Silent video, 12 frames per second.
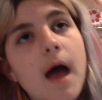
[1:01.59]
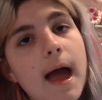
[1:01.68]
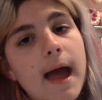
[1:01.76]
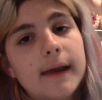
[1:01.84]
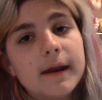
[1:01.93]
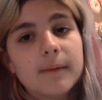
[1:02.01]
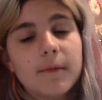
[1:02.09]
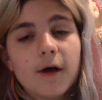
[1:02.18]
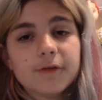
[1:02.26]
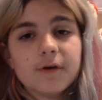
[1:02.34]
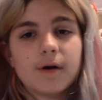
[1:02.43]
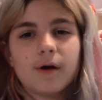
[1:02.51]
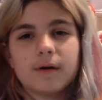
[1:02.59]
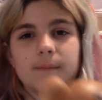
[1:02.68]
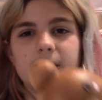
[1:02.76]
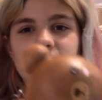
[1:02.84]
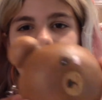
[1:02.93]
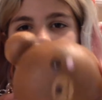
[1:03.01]
And I'm also going to
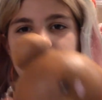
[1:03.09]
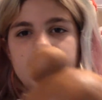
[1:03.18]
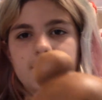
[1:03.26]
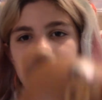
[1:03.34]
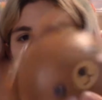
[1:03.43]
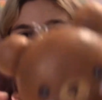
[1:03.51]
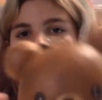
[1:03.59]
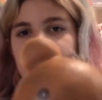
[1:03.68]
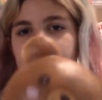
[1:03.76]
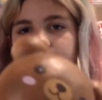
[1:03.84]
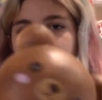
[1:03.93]
be freezing this